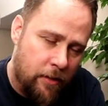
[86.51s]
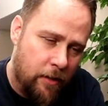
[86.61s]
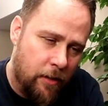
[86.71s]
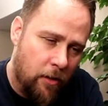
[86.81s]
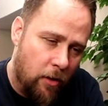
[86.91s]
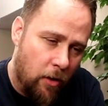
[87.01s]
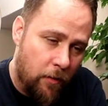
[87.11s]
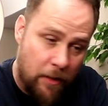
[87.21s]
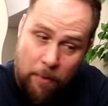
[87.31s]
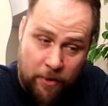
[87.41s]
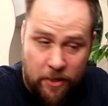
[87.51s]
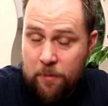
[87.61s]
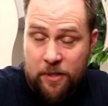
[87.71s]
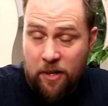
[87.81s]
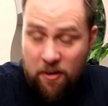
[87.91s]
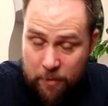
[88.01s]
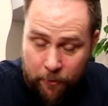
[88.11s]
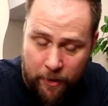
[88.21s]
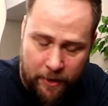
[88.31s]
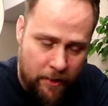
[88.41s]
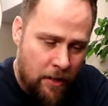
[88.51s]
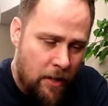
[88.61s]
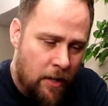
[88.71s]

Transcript: the amount of times that I've been riding